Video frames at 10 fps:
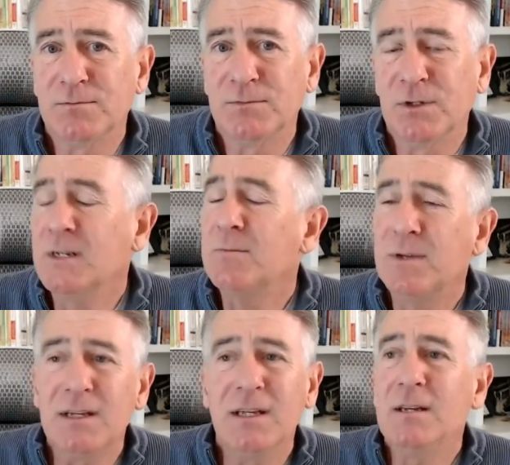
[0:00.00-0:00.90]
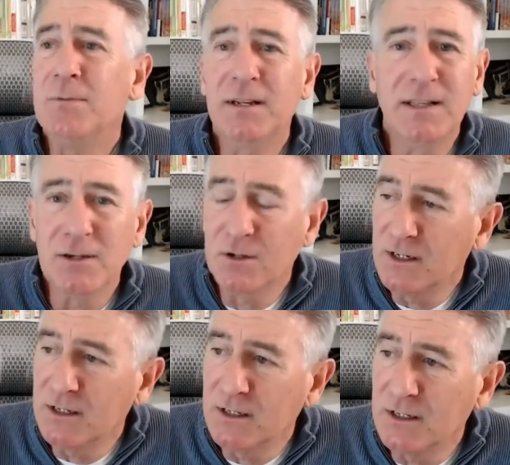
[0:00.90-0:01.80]
Yeah. So anybody that you're going
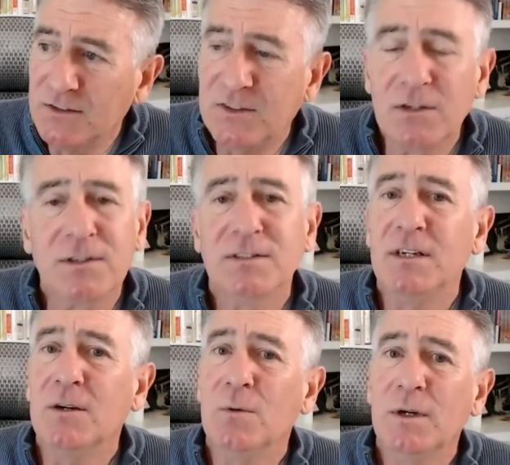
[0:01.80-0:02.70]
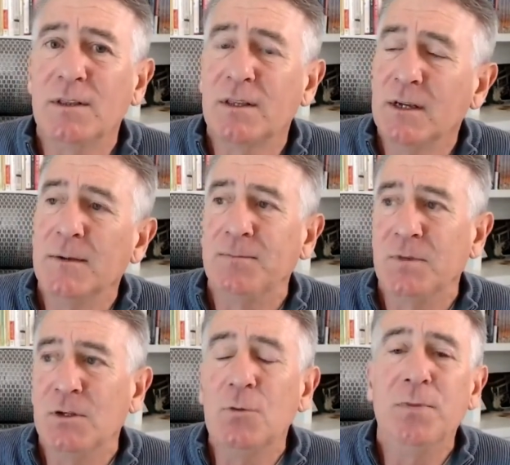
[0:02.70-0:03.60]
to seal the deal with,
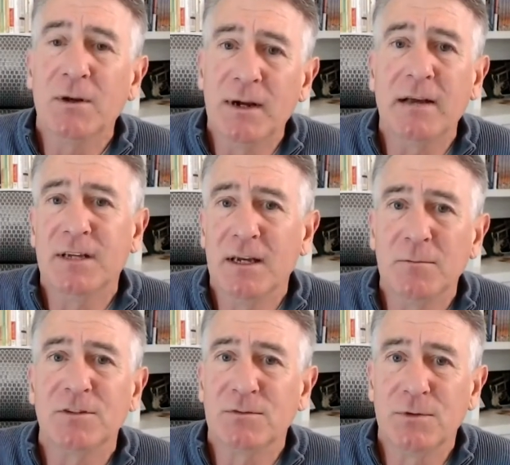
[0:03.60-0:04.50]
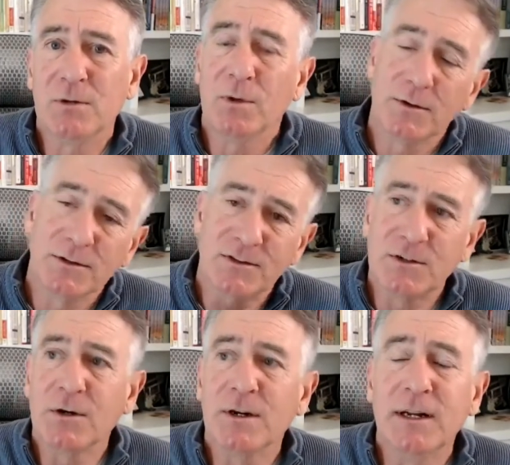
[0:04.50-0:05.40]
you better have chemistry, whether it
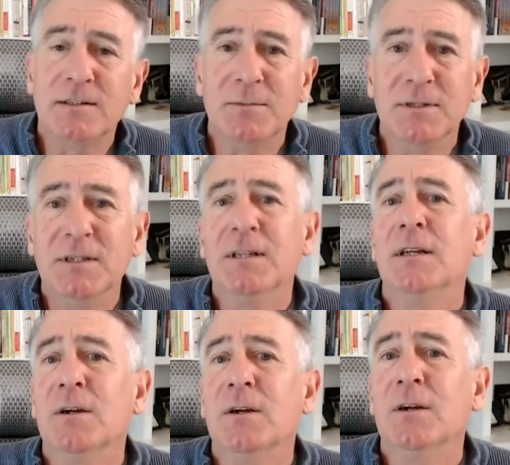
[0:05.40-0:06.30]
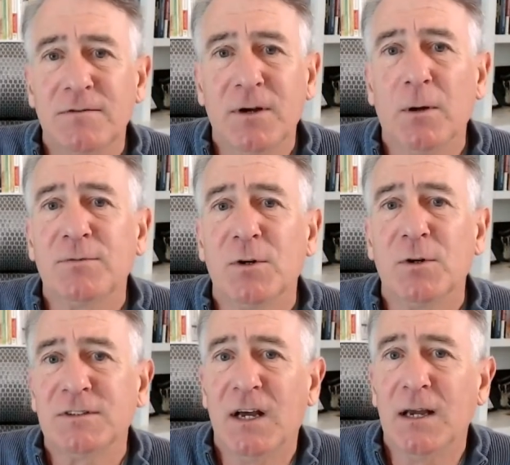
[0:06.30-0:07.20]
started at the beginning or developed over
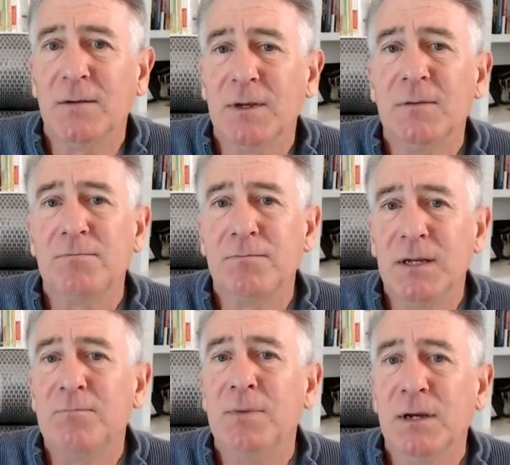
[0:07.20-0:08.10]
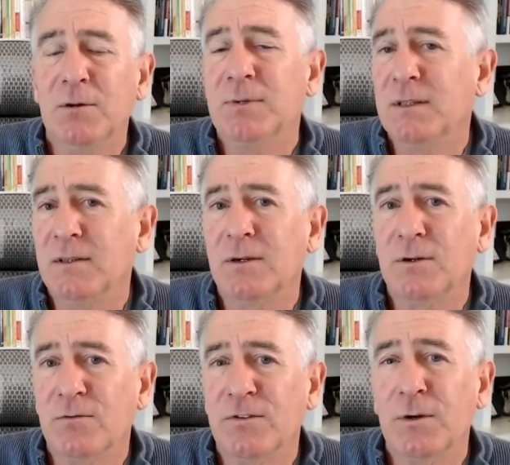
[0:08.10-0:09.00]
time, it better be there
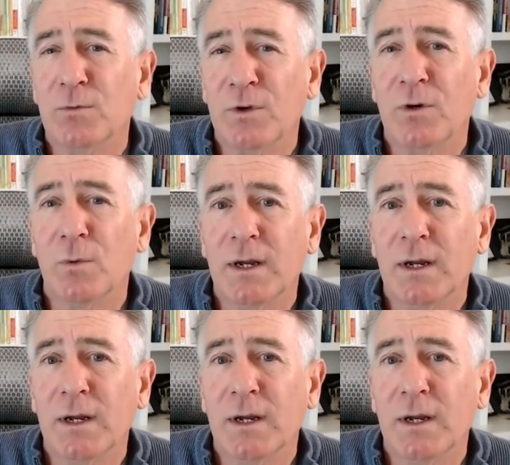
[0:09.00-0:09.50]
in a very real way.